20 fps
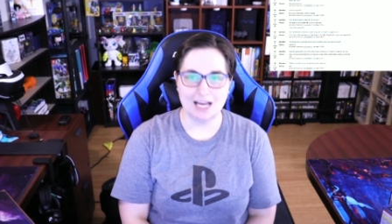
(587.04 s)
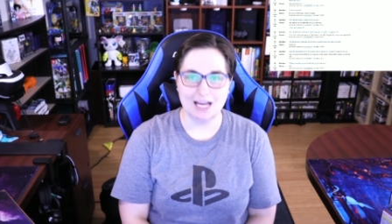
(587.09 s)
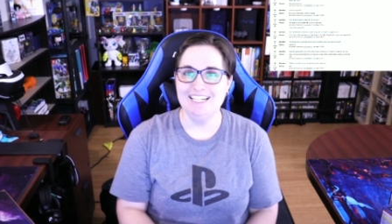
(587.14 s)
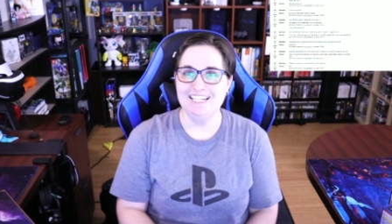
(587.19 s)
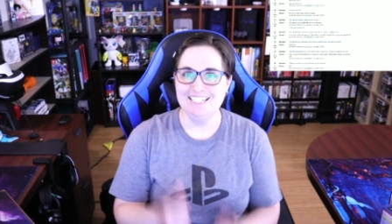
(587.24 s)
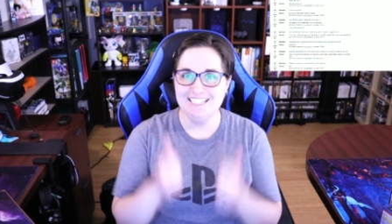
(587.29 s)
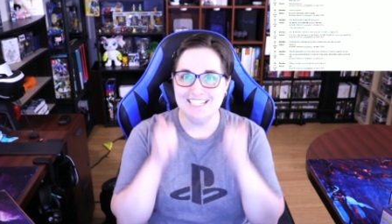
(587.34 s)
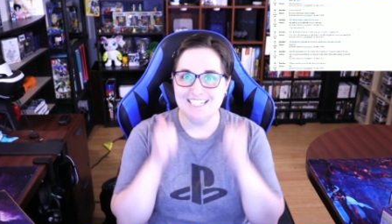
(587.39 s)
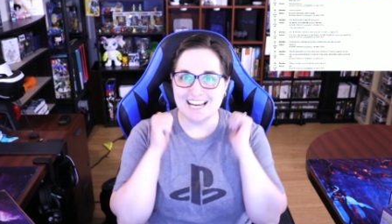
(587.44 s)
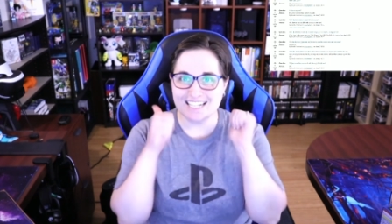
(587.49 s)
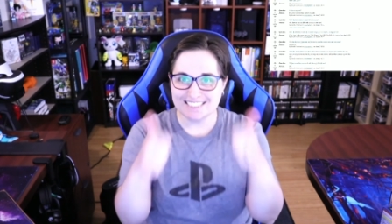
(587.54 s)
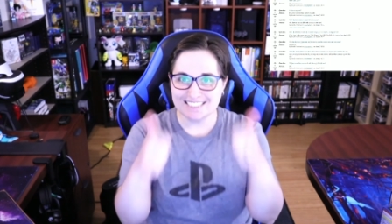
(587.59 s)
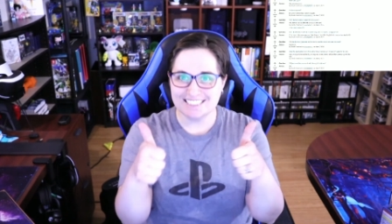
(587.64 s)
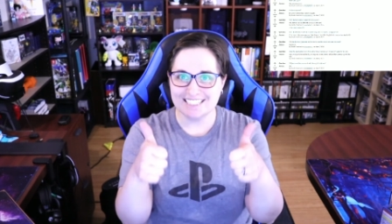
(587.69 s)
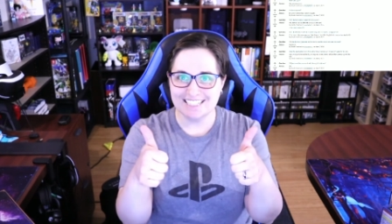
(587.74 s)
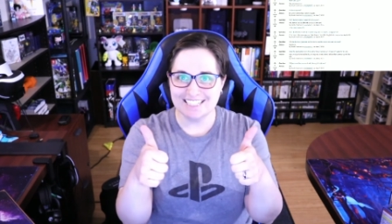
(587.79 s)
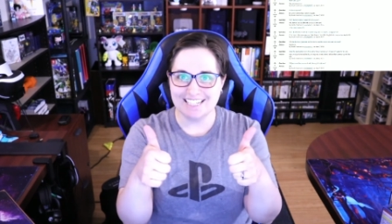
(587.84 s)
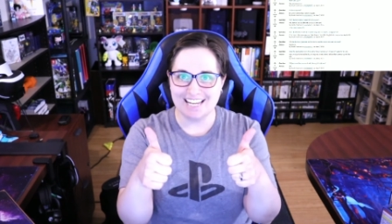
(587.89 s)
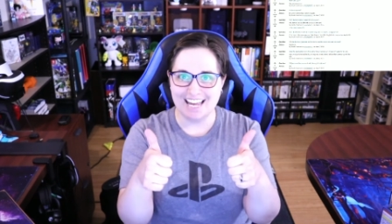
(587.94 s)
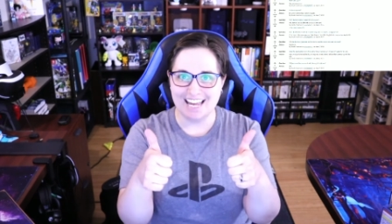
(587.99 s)
Yes,
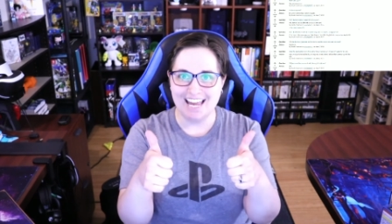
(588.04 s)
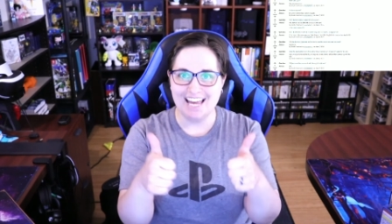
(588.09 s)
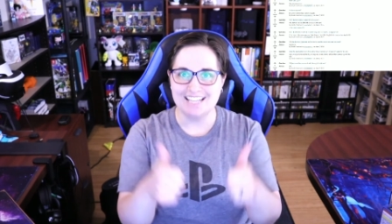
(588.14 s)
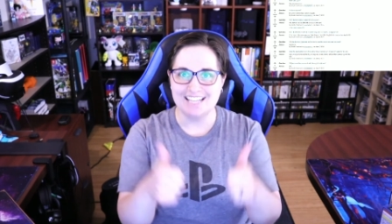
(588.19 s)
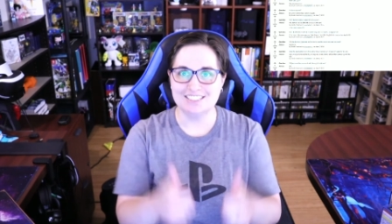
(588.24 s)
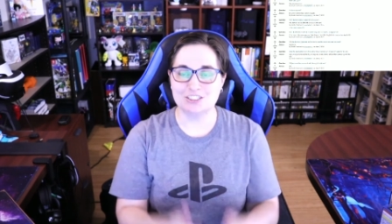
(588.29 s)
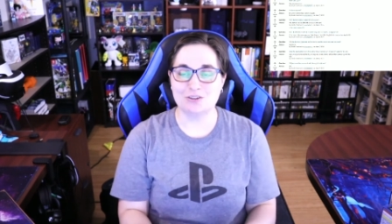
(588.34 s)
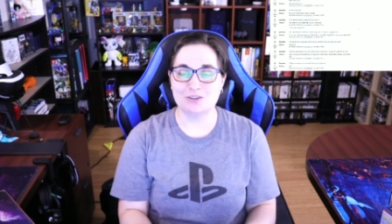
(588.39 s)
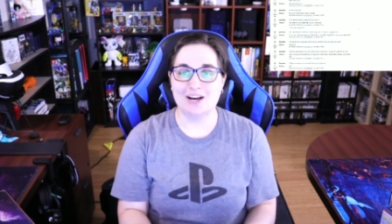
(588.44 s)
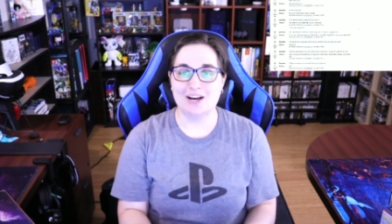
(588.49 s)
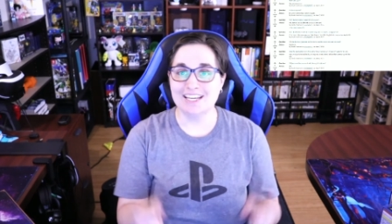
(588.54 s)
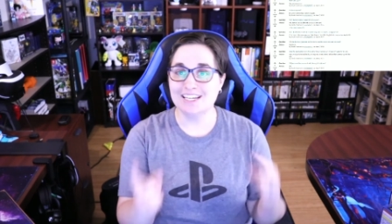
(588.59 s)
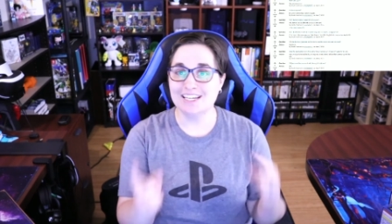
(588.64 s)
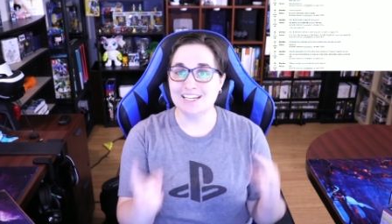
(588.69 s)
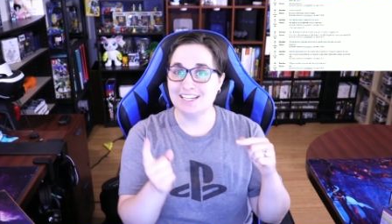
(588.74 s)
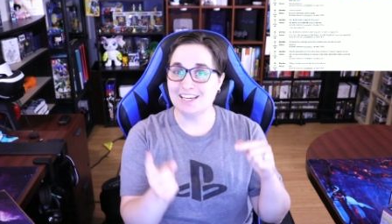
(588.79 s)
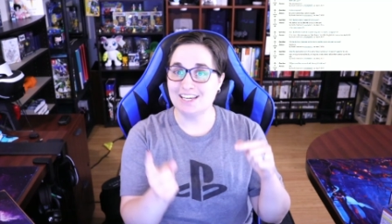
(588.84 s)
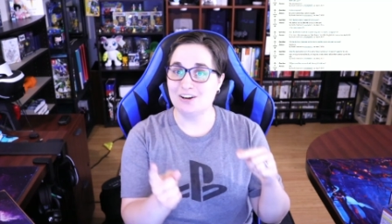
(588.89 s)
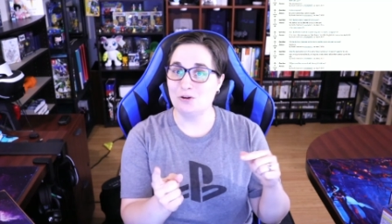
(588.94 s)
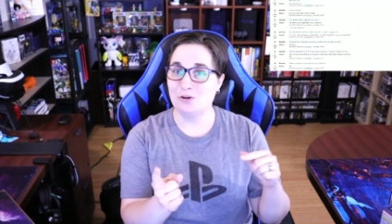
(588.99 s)
it can. So I could
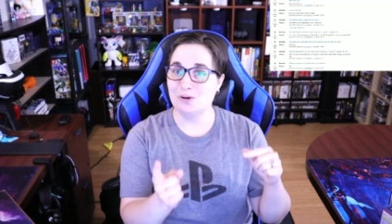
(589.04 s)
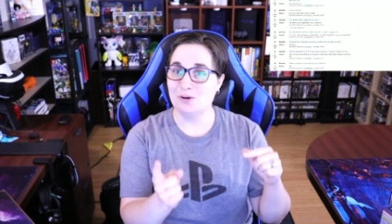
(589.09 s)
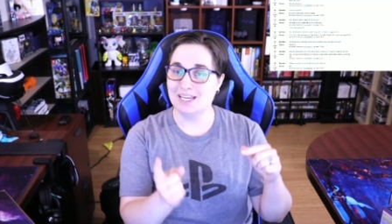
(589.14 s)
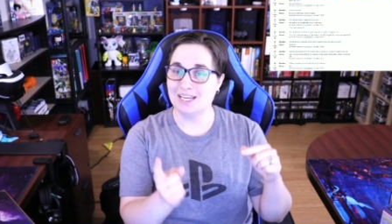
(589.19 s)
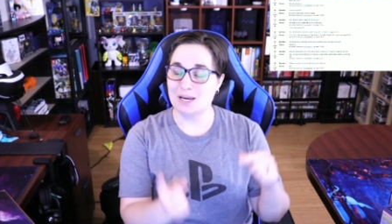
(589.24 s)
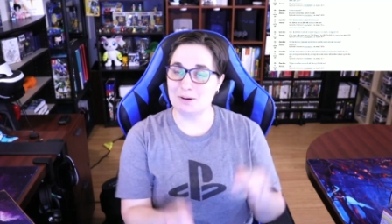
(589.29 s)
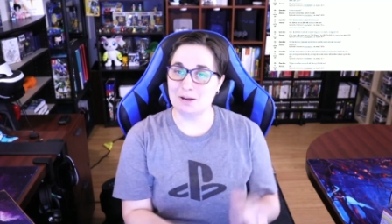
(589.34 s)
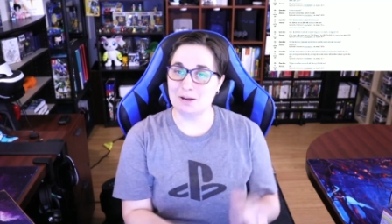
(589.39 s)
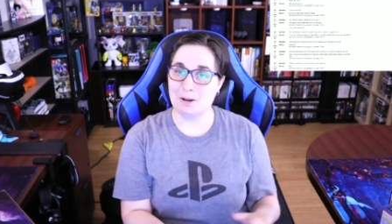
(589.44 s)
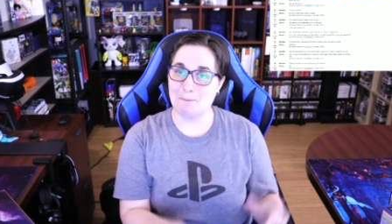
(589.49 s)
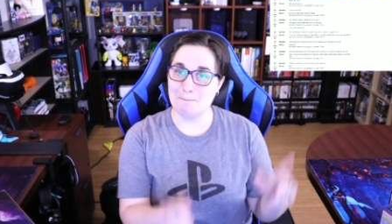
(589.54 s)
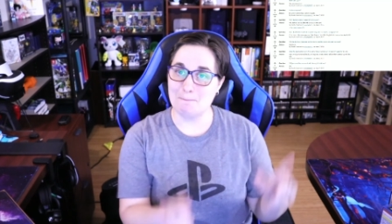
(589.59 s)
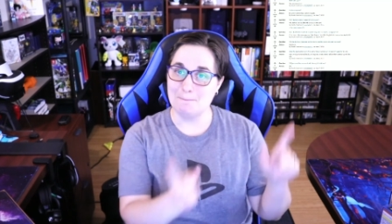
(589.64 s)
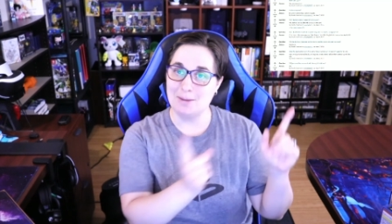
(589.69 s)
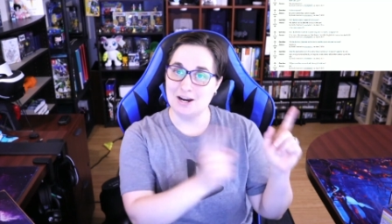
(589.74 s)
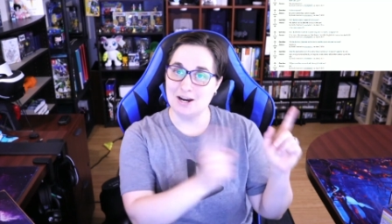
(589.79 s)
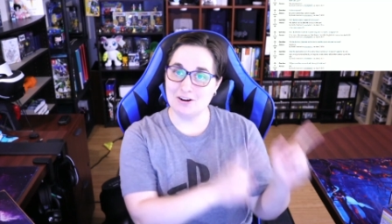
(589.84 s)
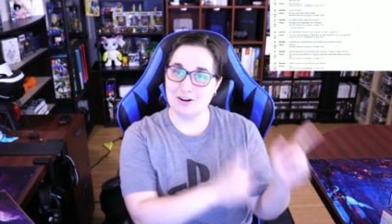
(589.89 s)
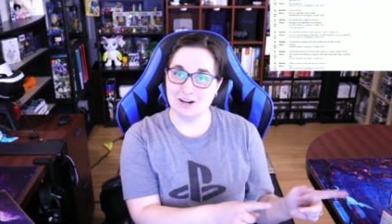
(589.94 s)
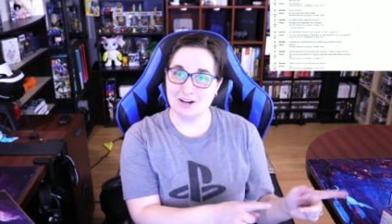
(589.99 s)
go and get
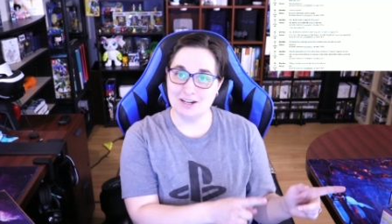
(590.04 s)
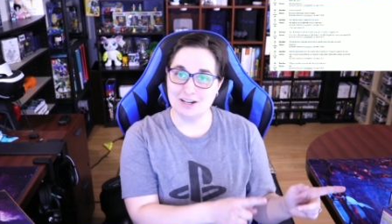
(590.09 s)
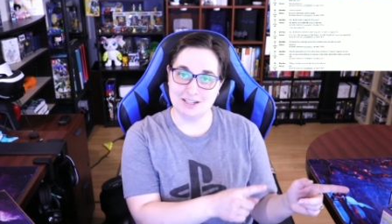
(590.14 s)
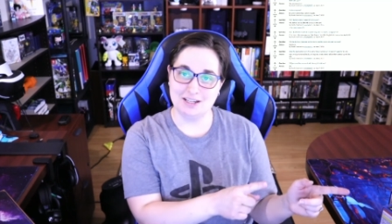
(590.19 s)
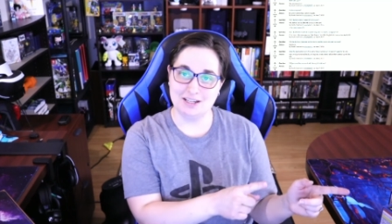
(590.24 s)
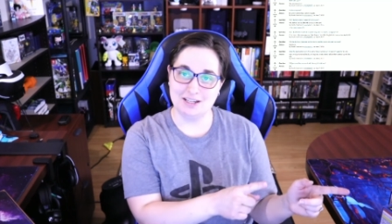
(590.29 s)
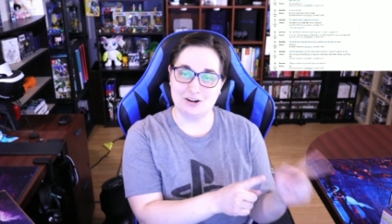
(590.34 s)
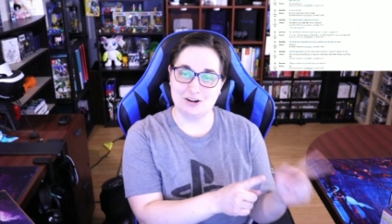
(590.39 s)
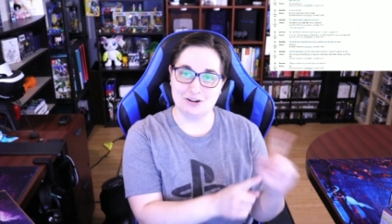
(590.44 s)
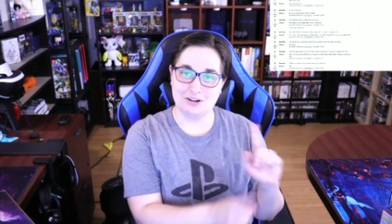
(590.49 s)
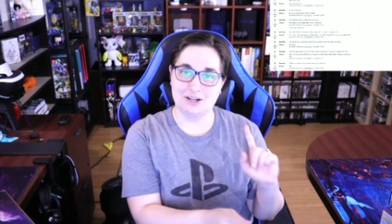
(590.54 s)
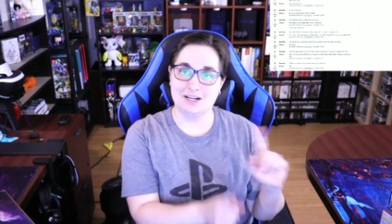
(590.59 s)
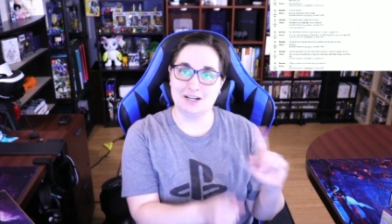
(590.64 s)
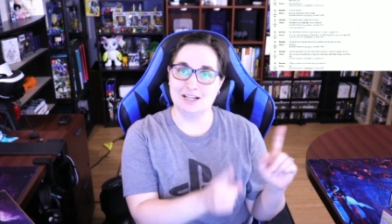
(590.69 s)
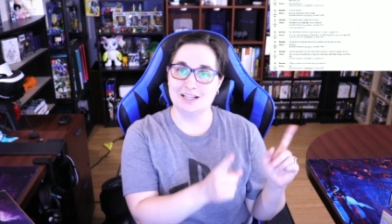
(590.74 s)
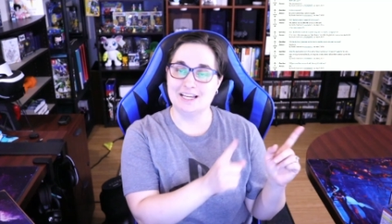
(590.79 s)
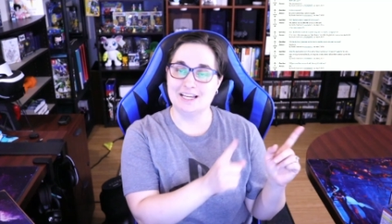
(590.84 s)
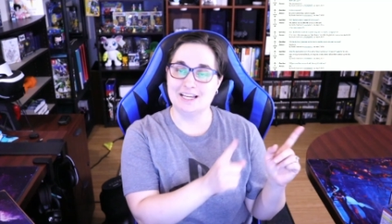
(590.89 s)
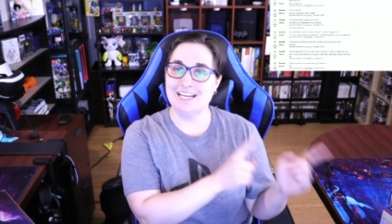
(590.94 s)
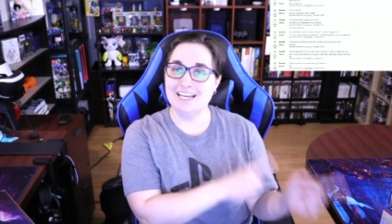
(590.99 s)

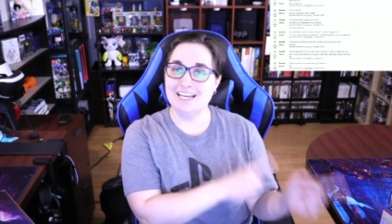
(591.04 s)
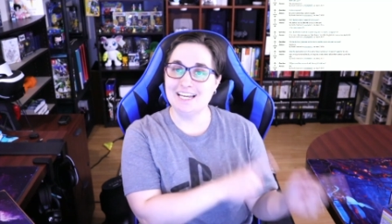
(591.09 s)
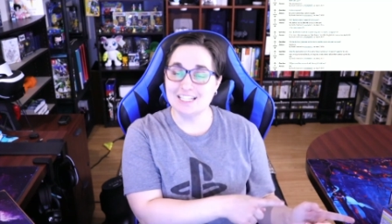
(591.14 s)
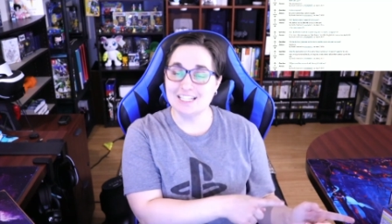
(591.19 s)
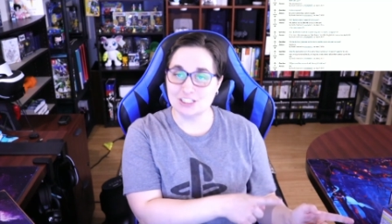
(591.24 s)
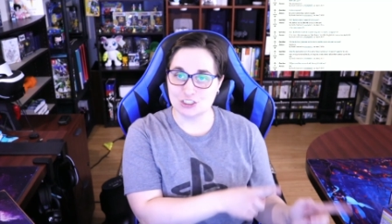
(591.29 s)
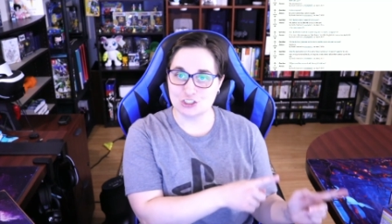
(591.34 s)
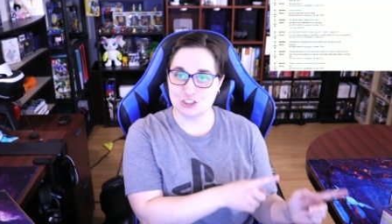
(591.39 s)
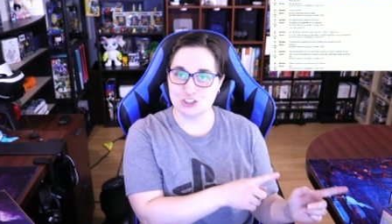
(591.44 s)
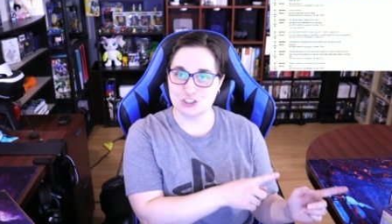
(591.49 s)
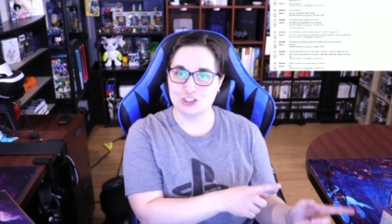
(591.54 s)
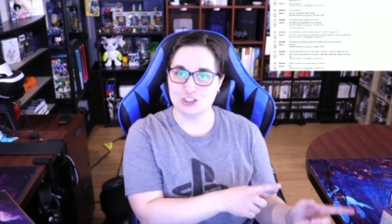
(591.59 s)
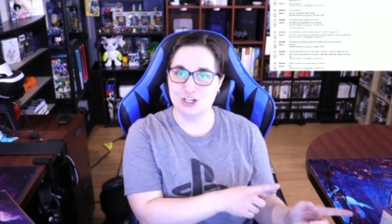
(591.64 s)
an English